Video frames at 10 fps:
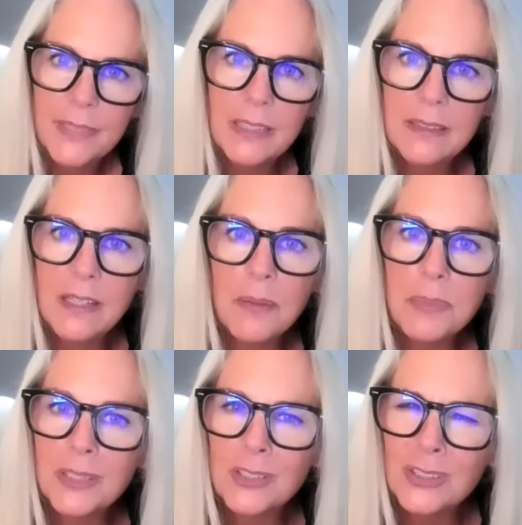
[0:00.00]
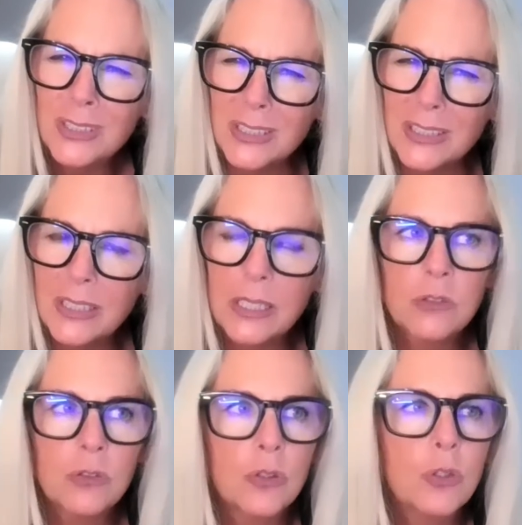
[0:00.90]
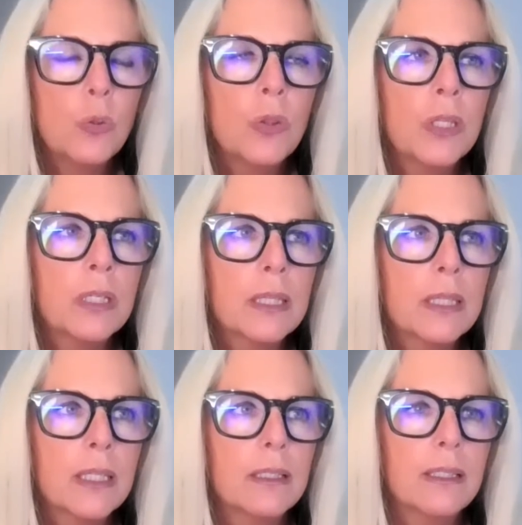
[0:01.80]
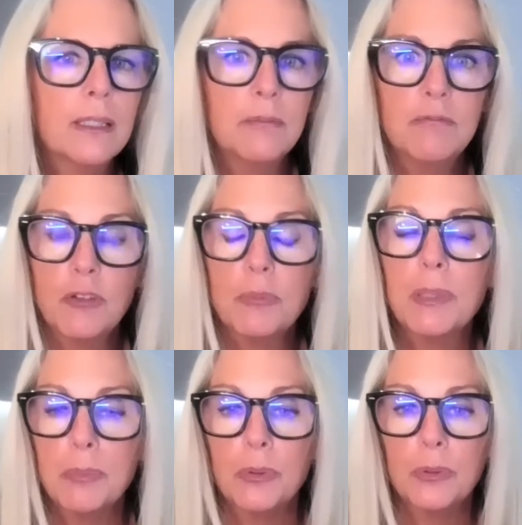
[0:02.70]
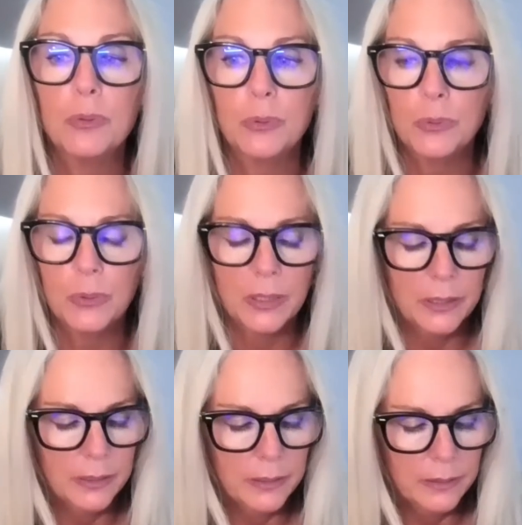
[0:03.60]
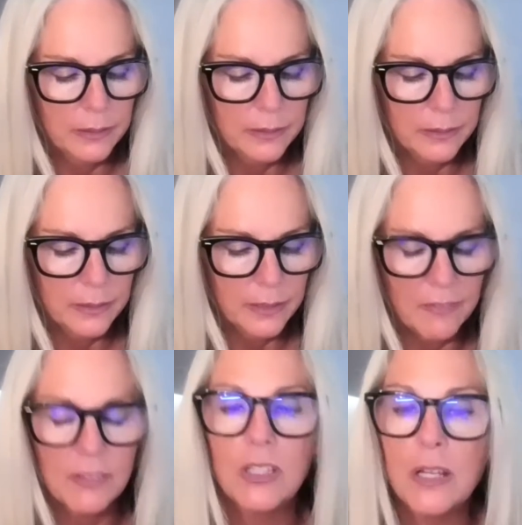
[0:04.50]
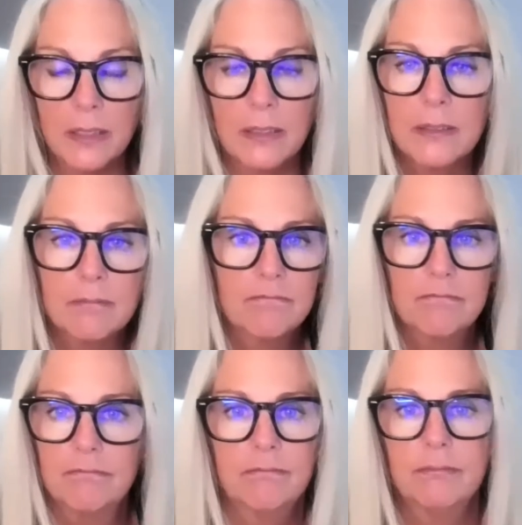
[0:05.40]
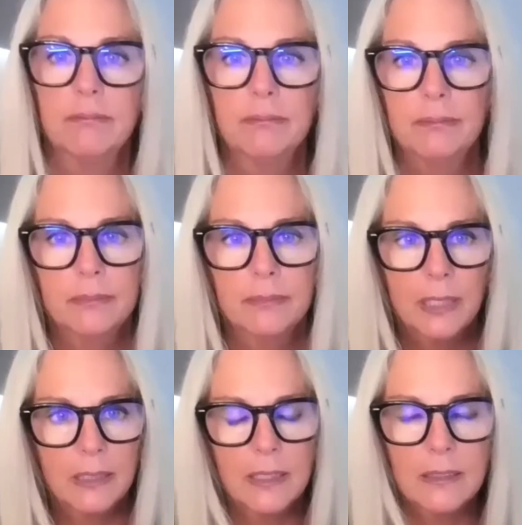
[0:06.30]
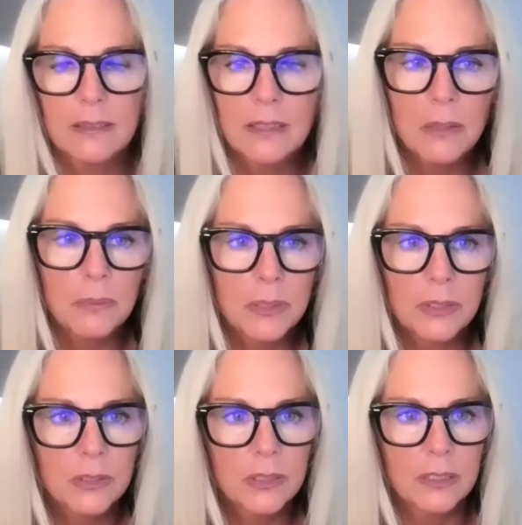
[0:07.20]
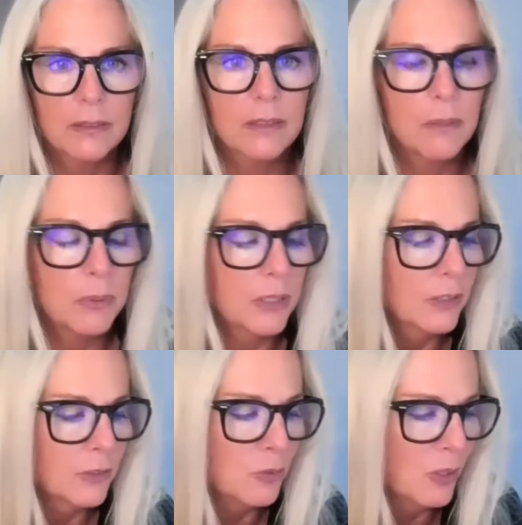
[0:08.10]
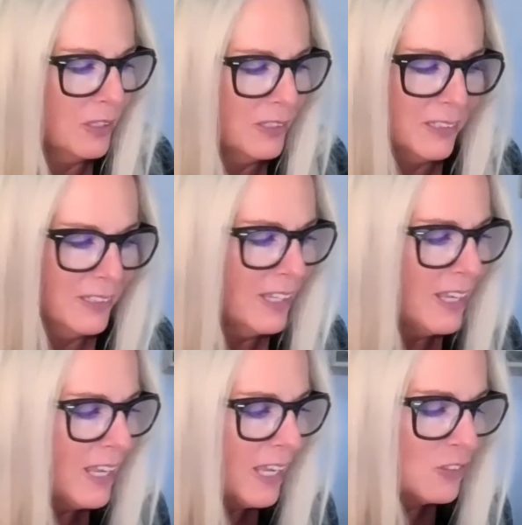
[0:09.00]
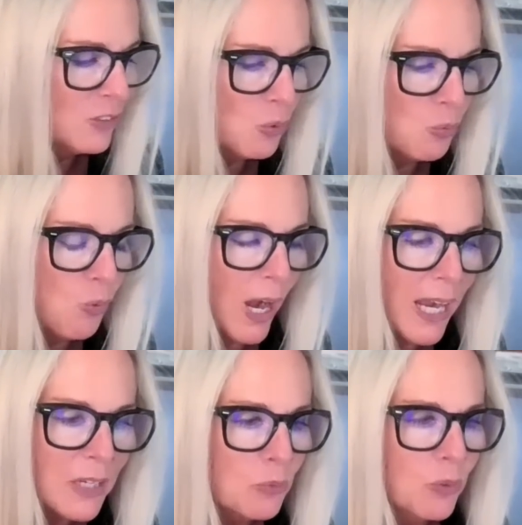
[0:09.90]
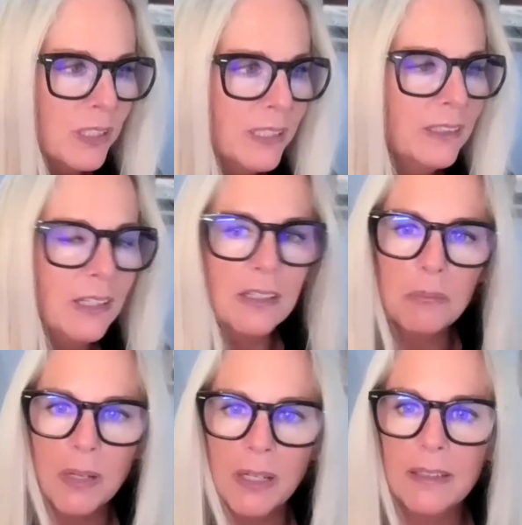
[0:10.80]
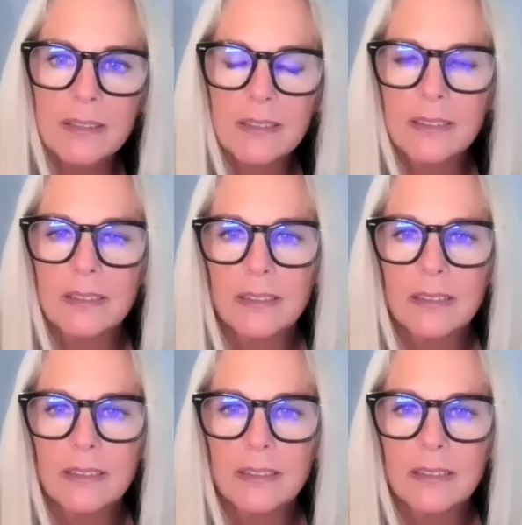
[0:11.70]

it's not been good. And so you think that for people who have aligned, it's not been good. It's not been a good. So why would Elon Musk